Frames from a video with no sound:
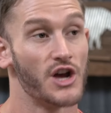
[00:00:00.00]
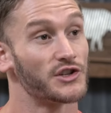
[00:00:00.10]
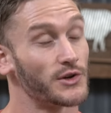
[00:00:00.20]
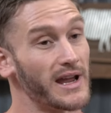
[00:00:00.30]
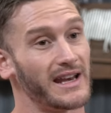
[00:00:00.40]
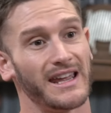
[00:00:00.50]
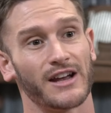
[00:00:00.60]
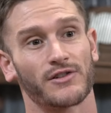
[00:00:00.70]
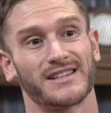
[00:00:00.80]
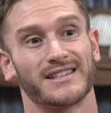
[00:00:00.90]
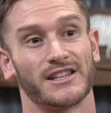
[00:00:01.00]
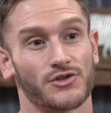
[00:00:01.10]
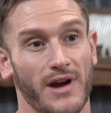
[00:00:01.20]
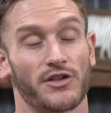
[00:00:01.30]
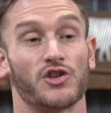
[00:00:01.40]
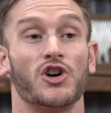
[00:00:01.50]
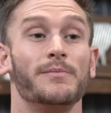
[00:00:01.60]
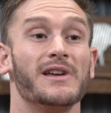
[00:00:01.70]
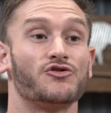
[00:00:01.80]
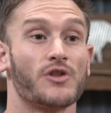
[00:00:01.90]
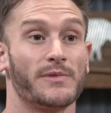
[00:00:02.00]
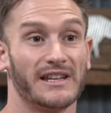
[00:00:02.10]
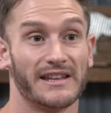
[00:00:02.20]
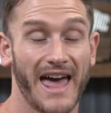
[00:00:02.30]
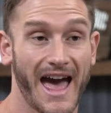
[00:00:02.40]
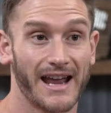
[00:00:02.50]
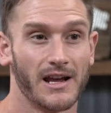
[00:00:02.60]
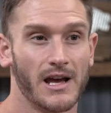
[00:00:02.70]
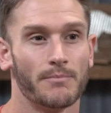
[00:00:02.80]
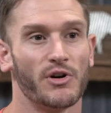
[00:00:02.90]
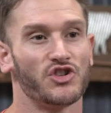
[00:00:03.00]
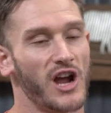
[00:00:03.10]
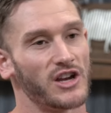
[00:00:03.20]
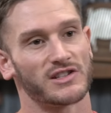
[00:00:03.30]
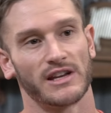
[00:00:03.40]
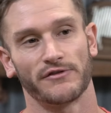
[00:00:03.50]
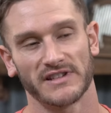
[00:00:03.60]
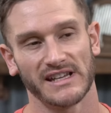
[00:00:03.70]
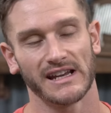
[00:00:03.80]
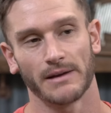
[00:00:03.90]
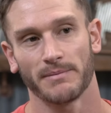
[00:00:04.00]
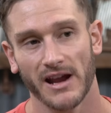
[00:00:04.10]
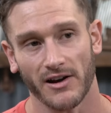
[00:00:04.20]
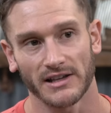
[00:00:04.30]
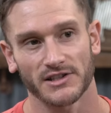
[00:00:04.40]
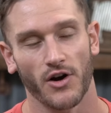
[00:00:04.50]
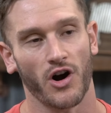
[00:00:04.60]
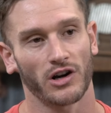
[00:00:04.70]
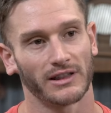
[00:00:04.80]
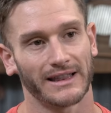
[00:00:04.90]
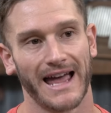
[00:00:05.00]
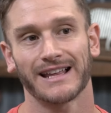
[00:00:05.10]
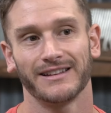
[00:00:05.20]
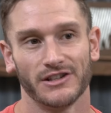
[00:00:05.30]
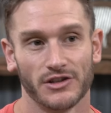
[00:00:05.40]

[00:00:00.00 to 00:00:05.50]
So any increases in strength could be attributed to that, but changes in physique and appearance are likely